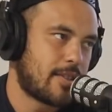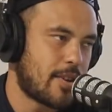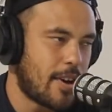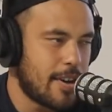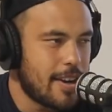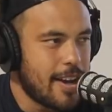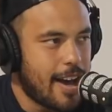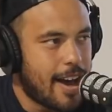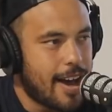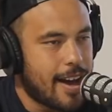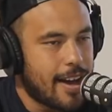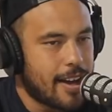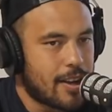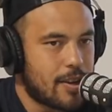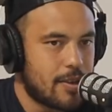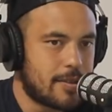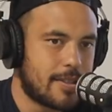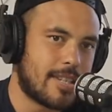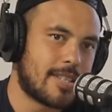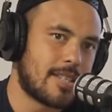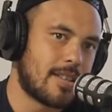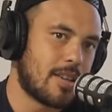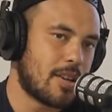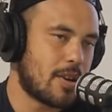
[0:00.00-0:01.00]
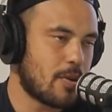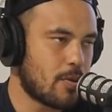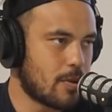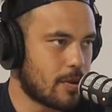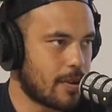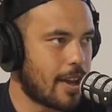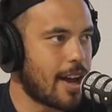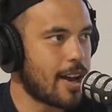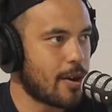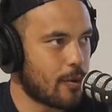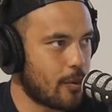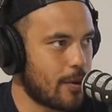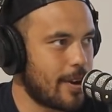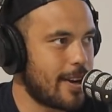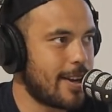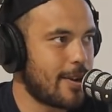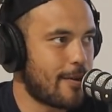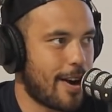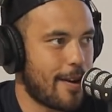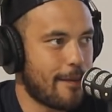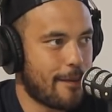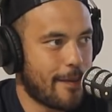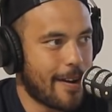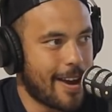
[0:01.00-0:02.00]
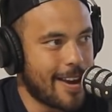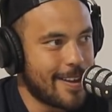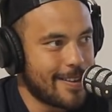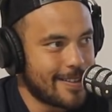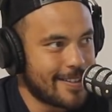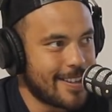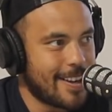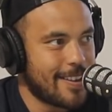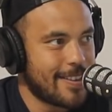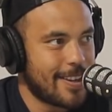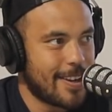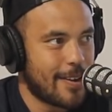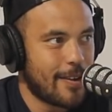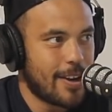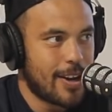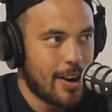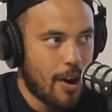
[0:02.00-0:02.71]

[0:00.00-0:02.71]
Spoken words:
it's kind of hard because there's a lot of like really great fans out there,